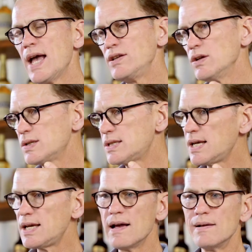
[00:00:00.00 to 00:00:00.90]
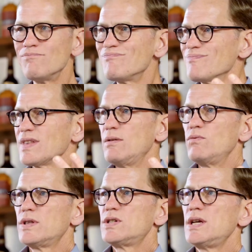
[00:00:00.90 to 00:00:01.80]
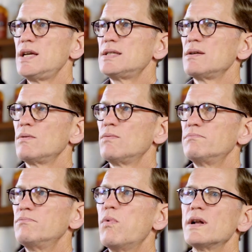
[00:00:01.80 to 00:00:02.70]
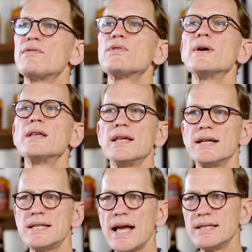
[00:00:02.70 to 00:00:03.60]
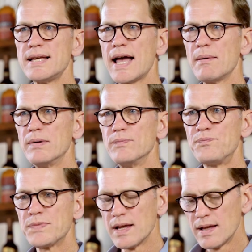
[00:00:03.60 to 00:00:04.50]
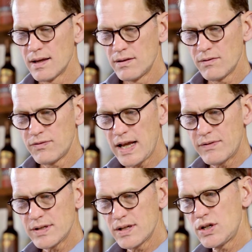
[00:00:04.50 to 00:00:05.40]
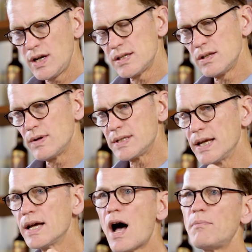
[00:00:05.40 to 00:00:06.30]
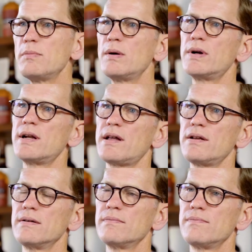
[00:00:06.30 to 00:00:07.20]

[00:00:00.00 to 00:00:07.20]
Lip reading: And you'll see with cheese, one of three things tends to happen. The flavors of the cheese and the whiskey complement one another.